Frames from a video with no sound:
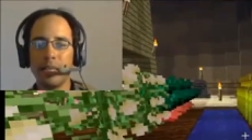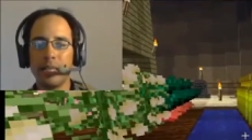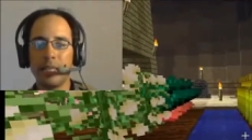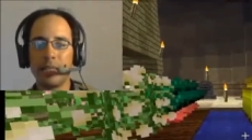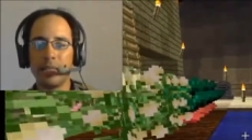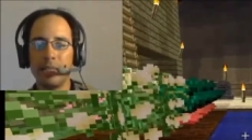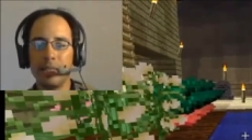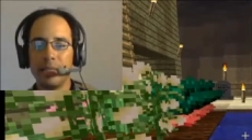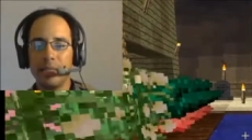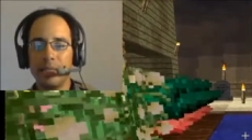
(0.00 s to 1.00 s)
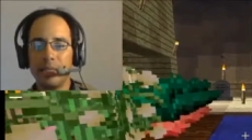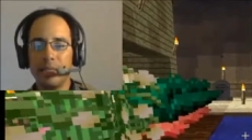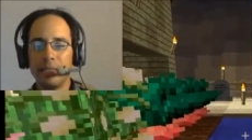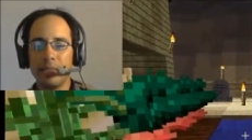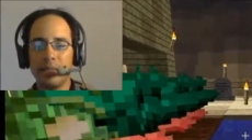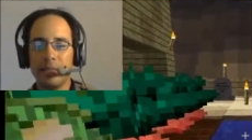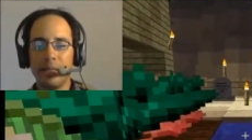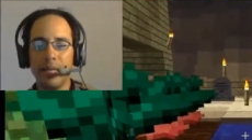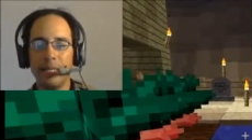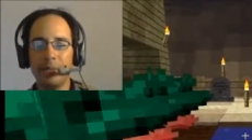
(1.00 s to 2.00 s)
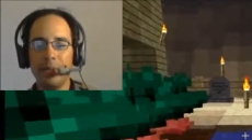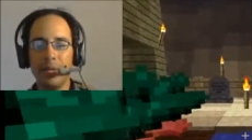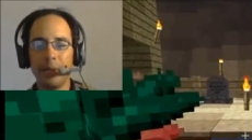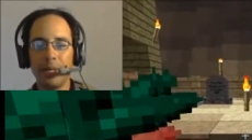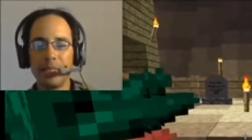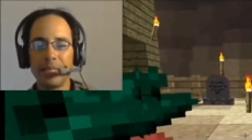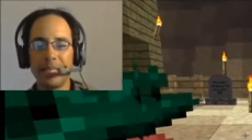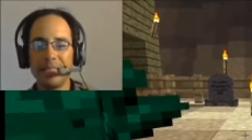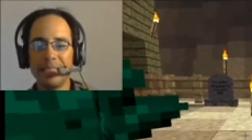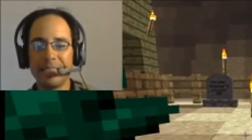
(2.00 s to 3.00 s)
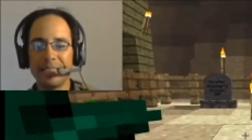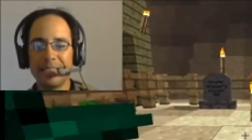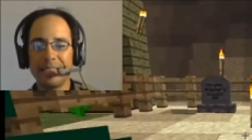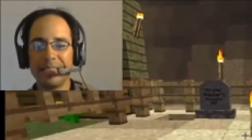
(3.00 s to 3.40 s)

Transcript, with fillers: God dang it. Alright. Well, anyways, guys.